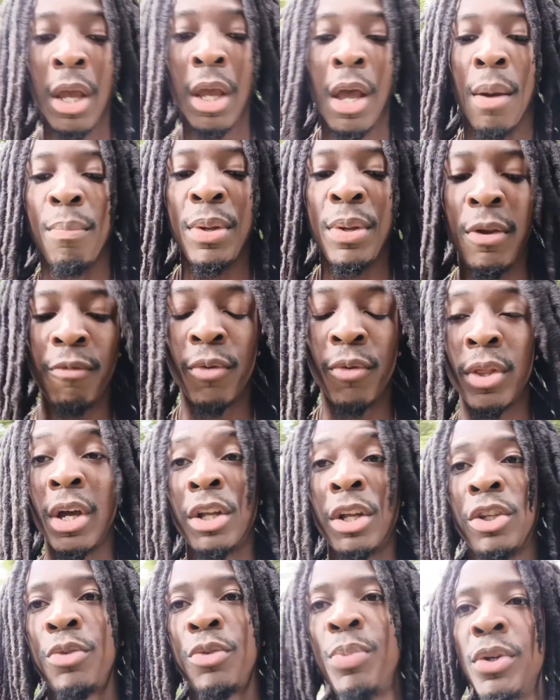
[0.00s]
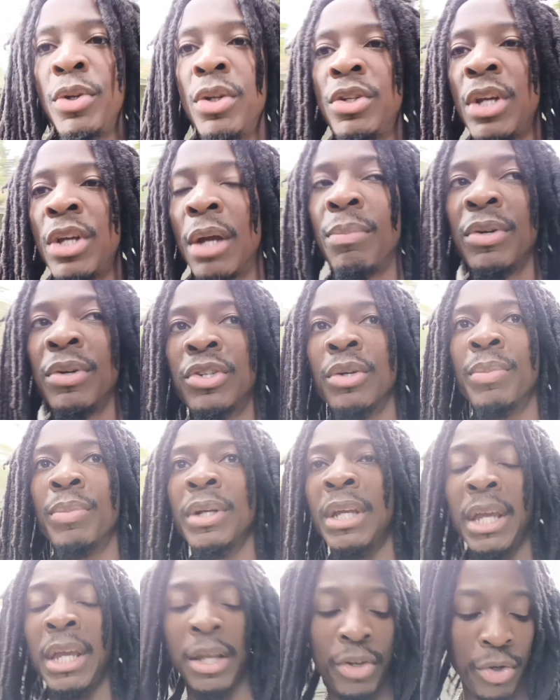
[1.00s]
be for the undisputed championship
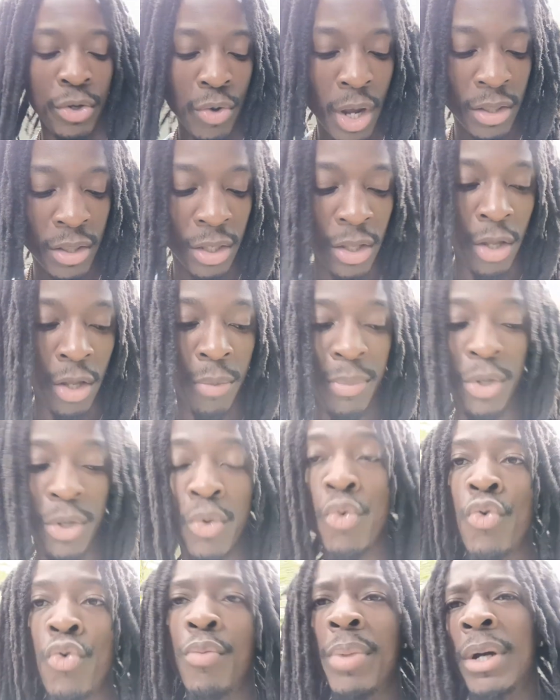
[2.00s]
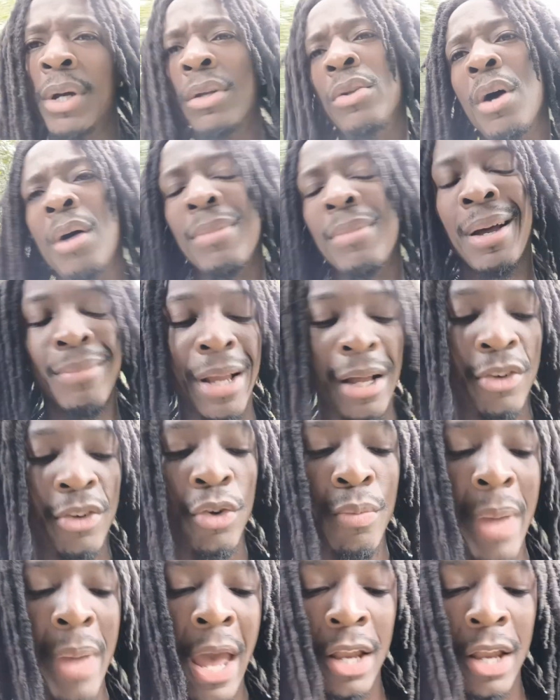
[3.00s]
again. You know, I thought that would be cool, but you know, I'm not too mad,